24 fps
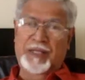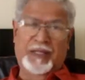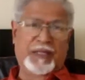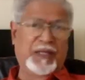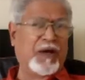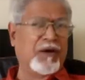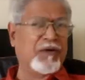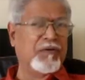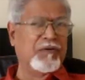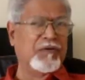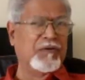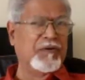
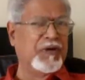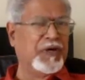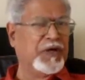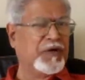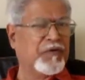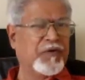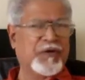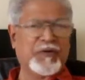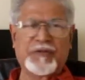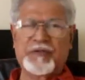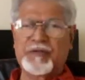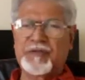Now it
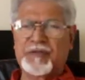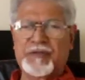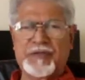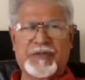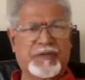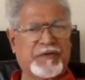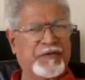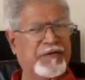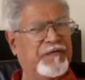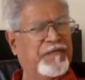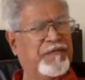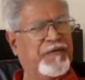
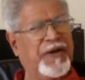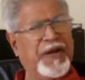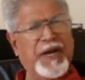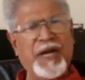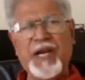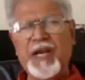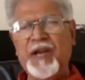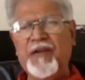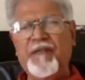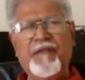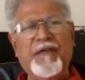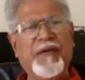was
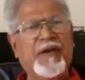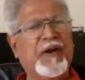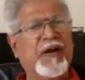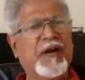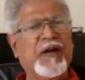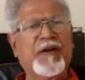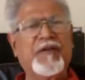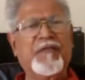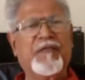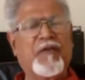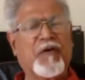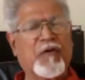very
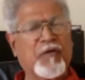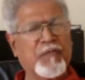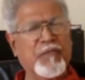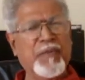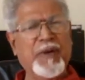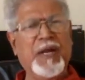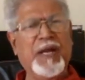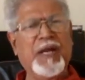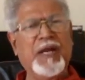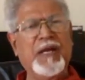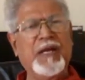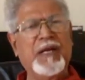difficult for
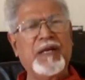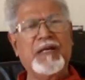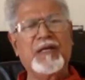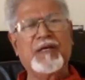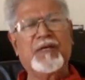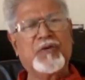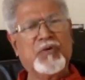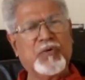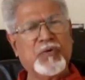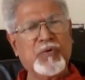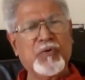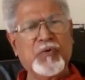me
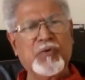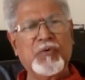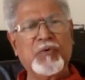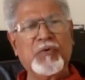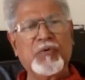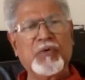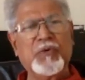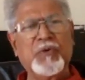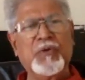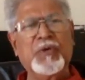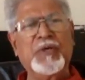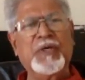to
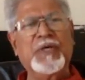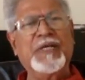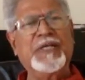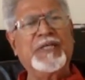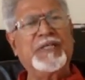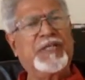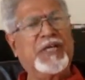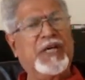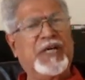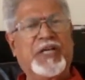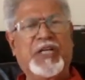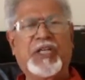
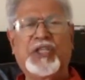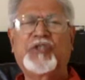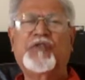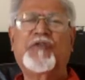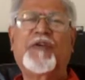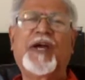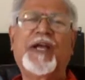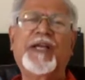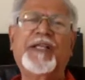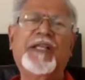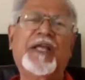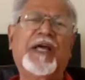
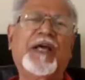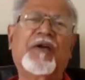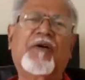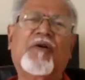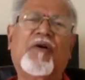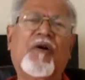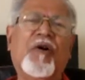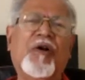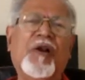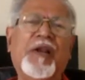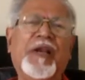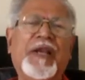satisfy their
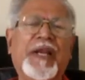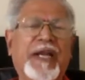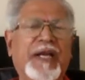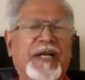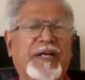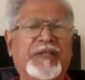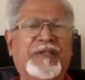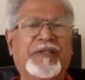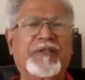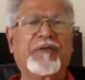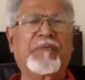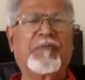all
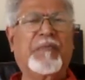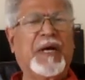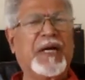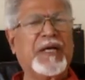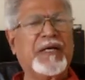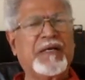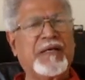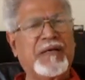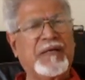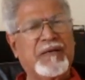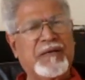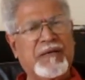needs,
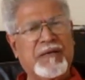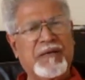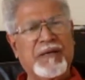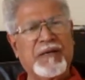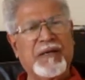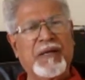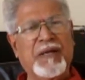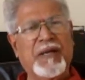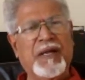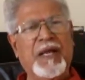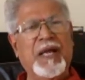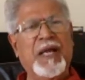but
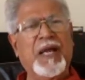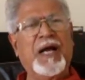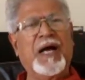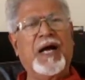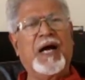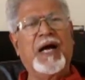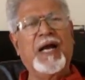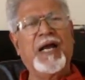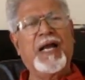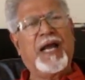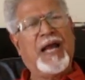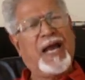
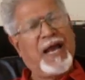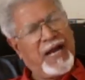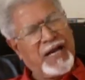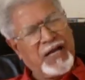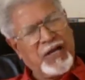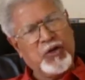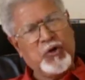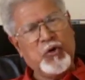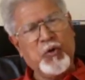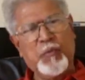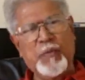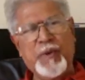I
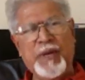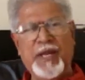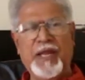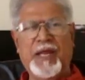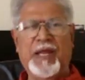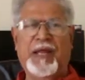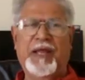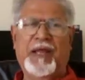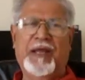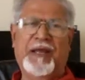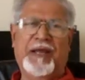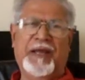had to be
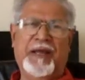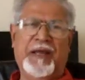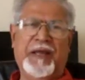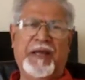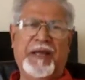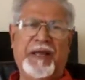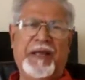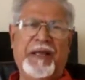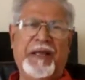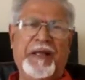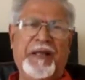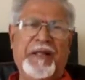a
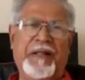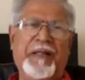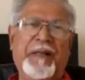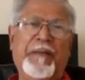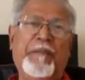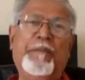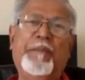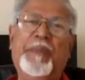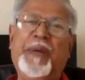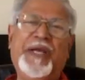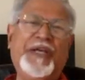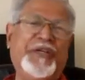
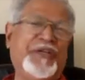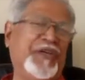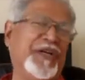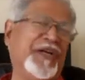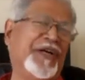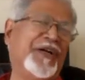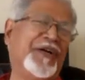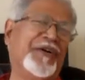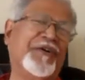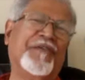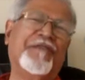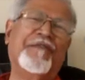
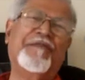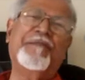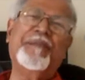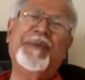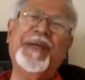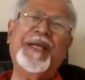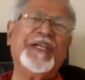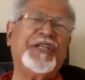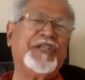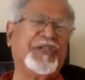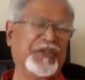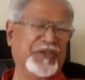patient of
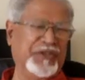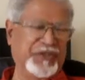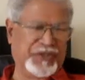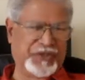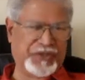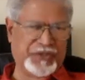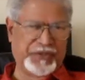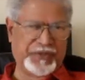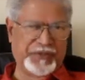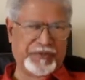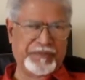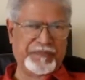
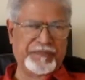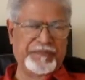patience.